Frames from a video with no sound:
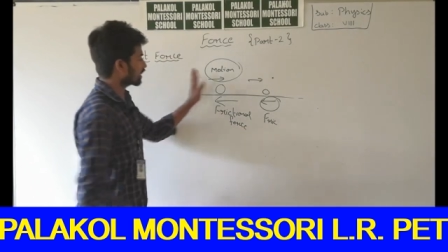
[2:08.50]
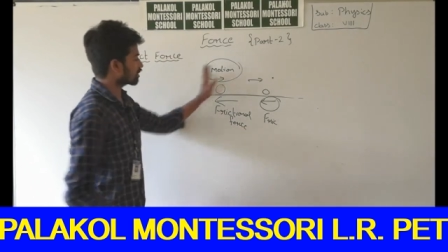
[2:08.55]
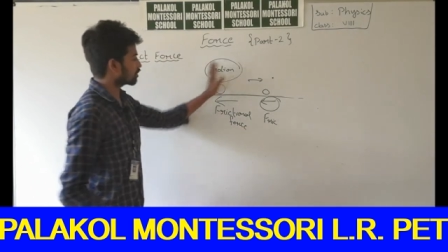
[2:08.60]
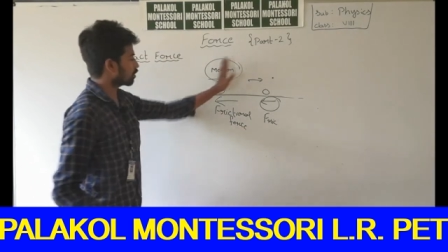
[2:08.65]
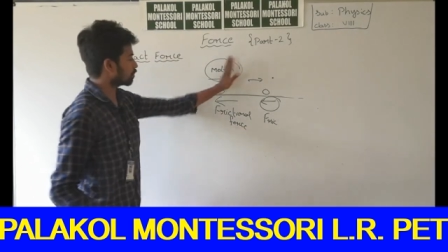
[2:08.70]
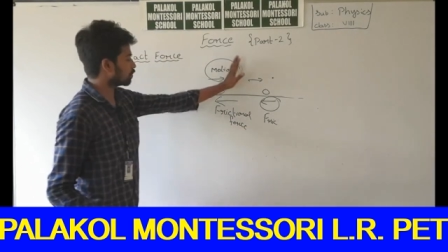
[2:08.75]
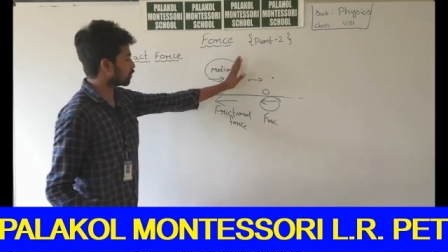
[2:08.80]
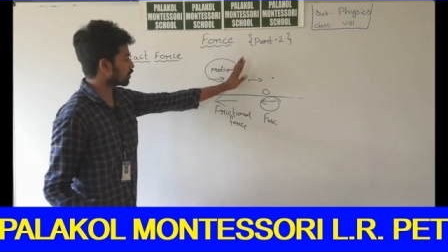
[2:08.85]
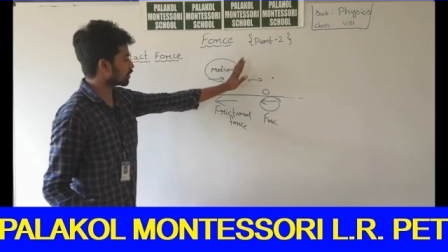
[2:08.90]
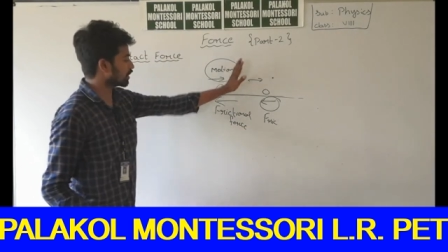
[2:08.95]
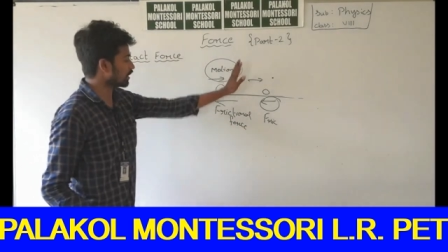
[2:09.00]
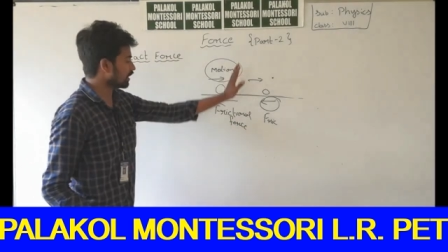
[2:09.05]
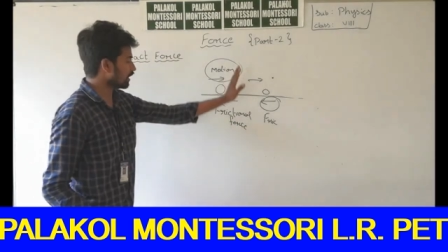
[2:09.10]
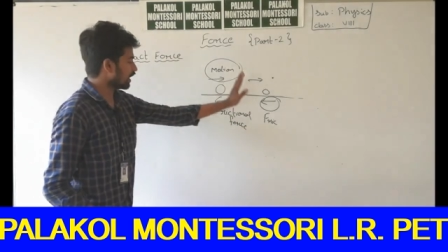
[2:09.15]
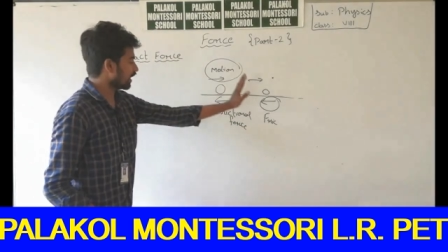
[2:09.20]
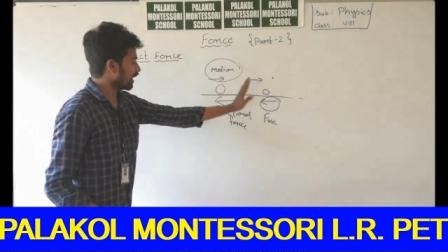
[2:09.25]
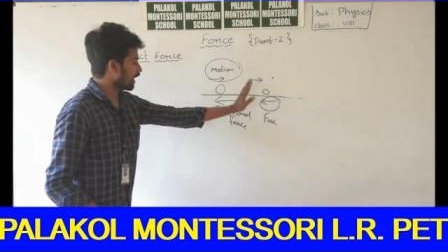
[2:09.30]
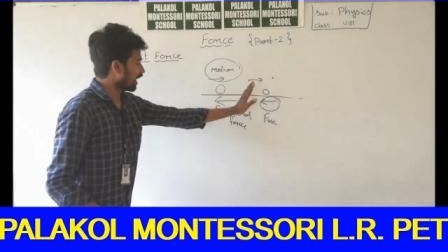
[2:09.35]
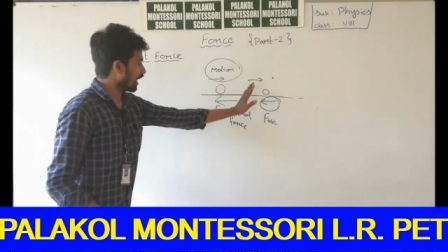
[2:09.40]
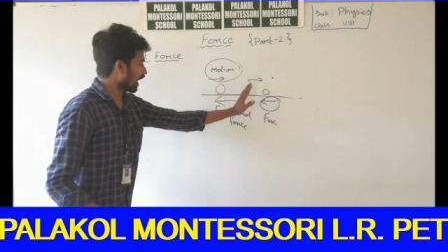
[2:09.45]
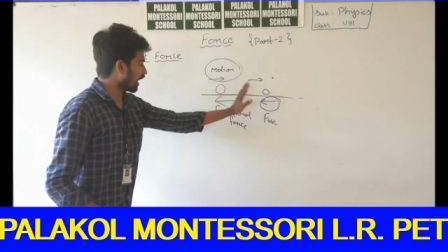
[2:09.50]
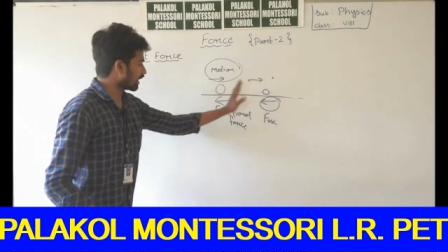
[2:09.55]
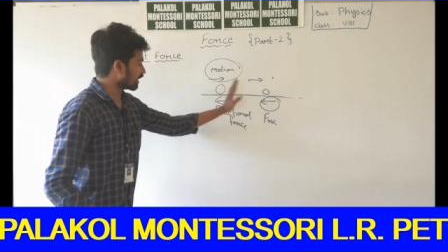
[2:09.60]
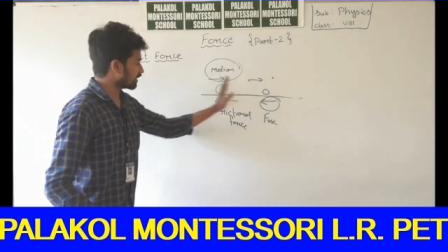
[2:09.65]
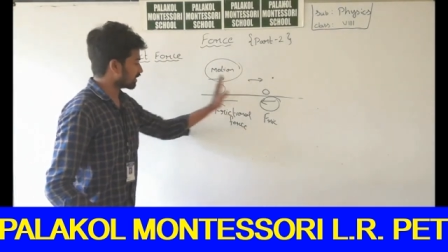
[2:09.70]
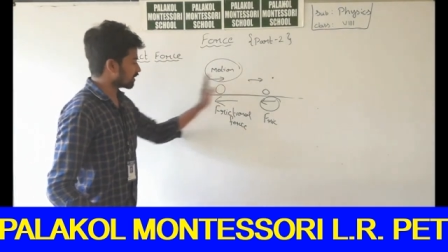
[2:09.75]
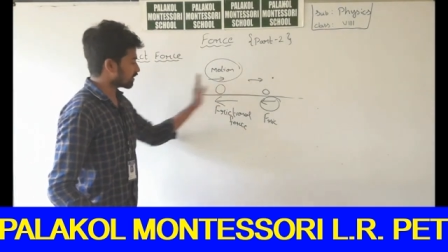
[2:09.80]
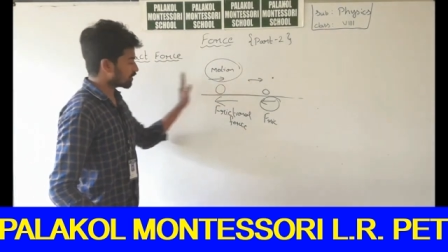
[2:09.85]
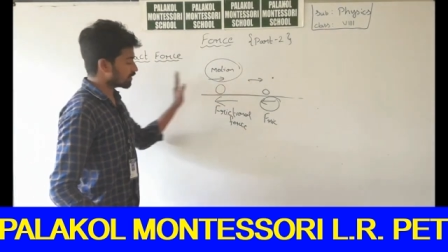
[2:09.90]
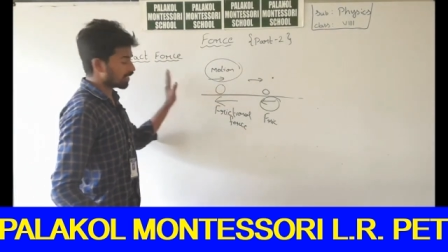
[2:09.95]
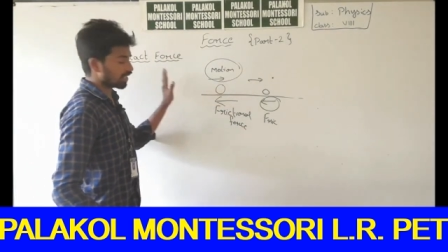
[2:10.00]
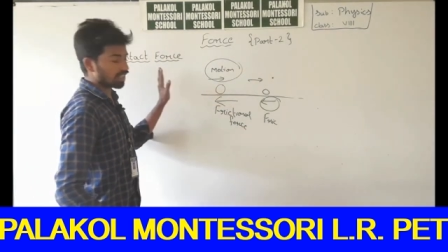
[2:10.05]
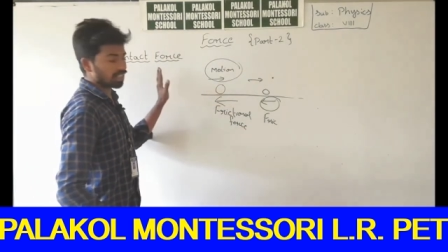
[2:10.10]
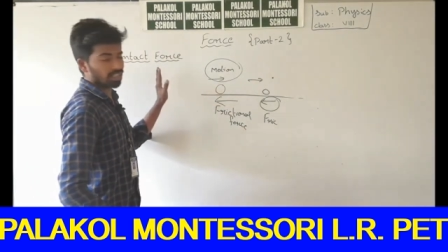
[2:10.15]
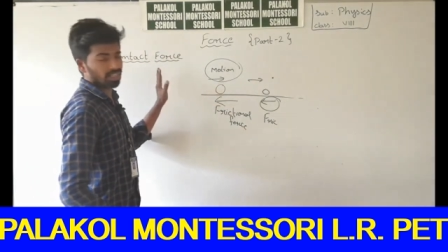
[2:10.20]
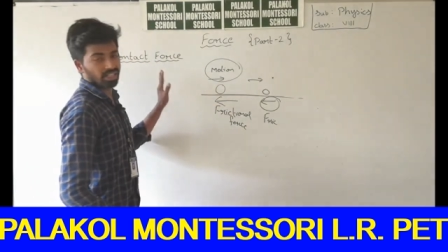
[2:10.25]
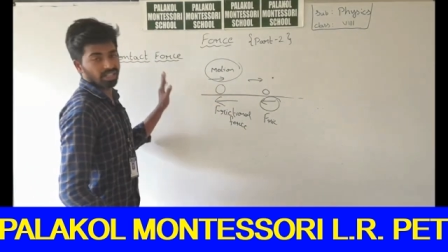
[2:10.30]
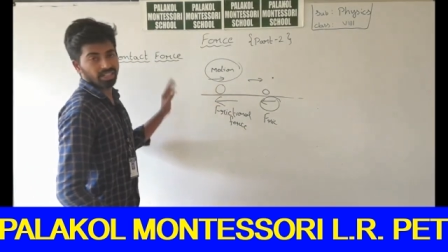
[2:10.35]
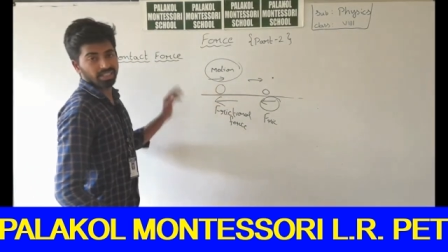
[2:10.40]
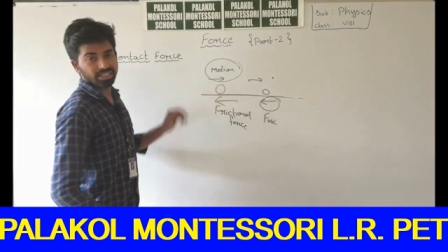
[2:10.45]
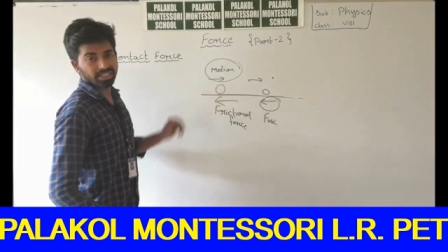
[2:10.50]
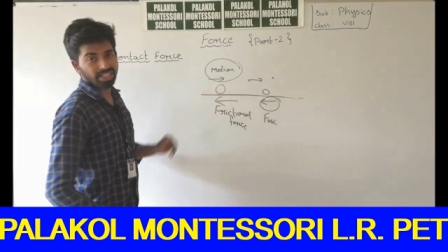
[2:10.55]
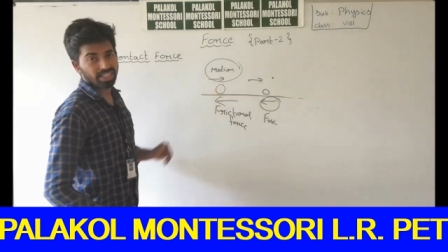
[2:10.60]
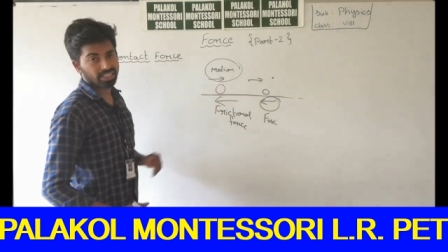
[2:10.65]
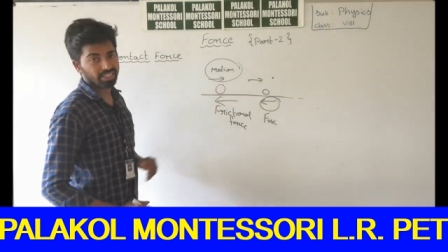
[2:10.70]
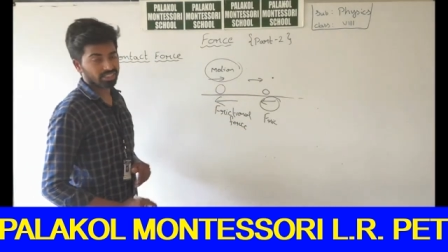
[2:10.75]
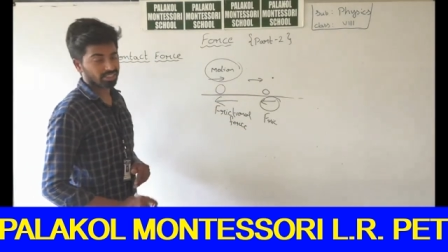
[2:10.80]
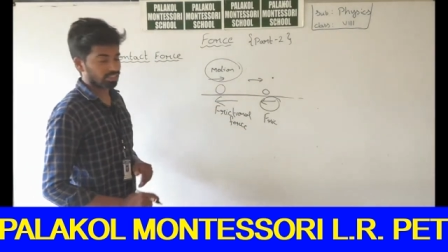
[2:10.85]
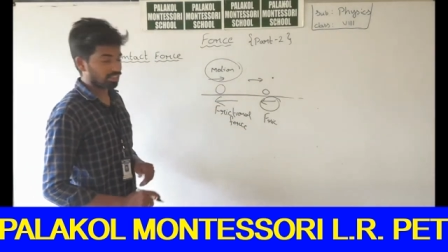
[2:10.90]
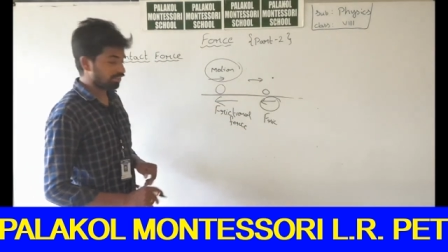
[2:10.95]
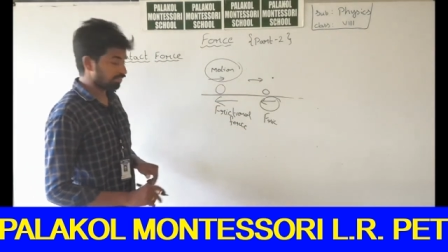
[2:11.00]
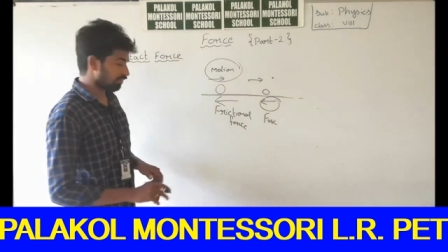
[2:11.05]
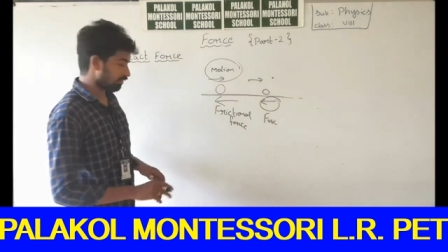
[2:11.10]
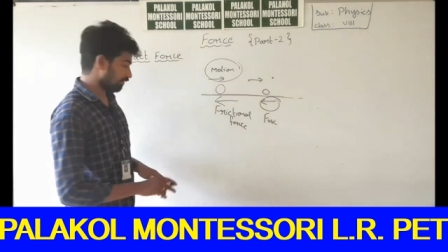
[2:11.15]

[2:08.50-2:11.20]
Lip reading: of motion and this is the direction of